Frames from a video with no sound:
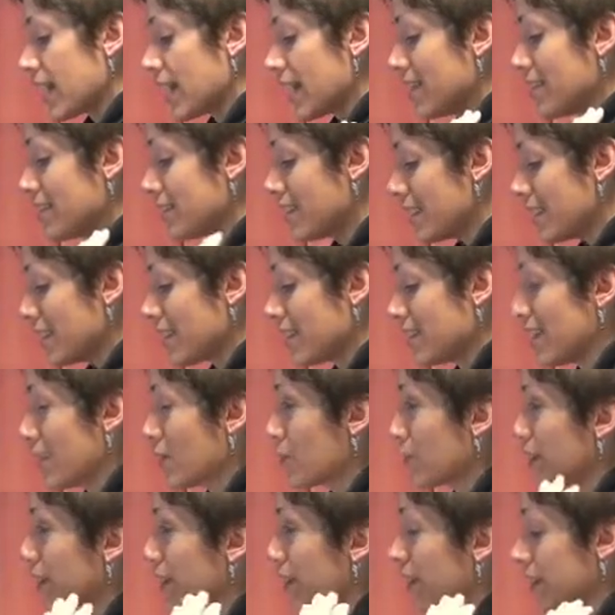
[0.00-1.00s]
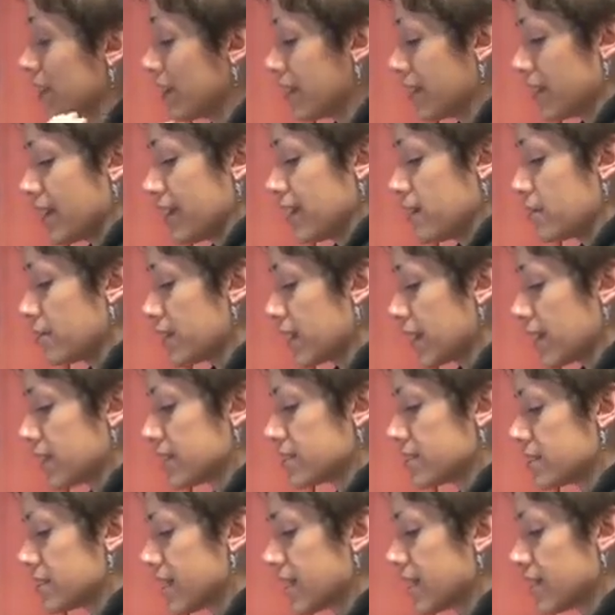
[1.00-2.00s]
And then they were hit again by
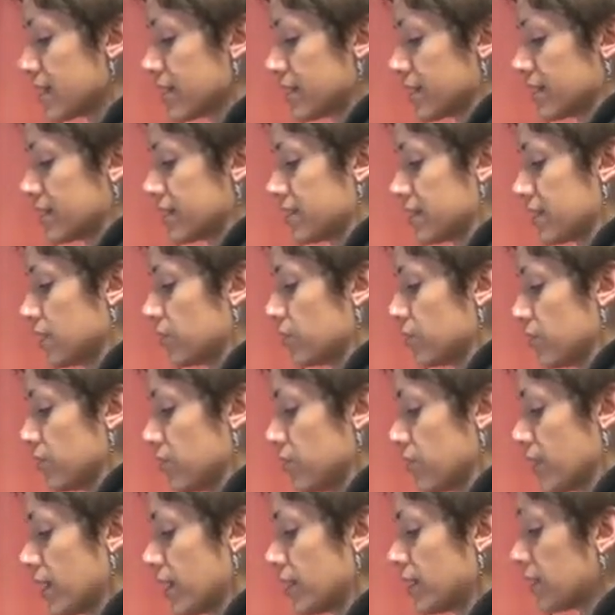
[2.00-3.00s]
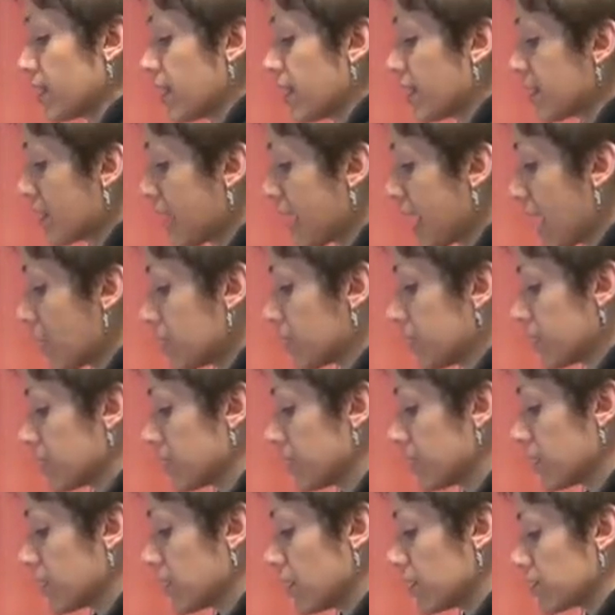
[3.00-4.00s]
a second extinction event that happened
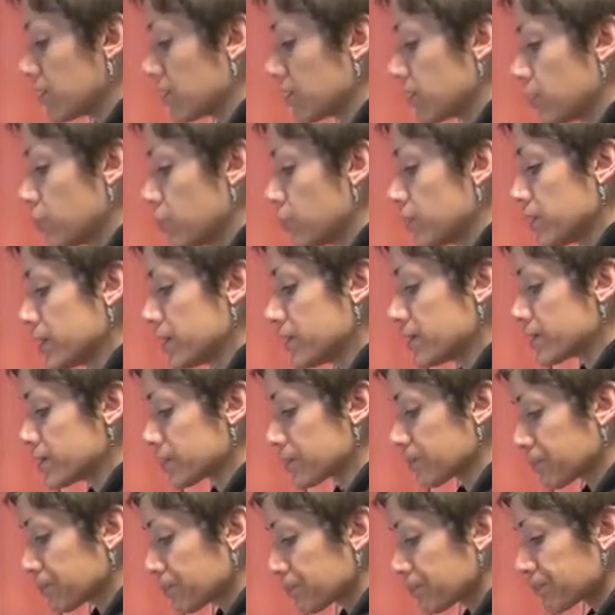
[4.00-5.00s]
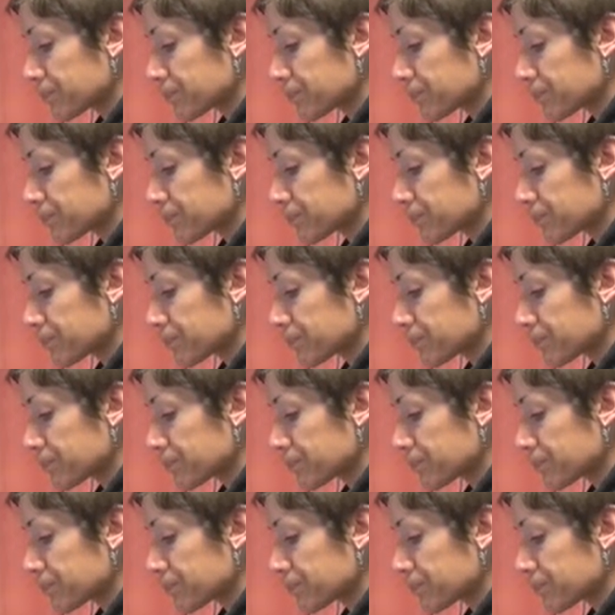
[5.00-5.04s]
because of humans.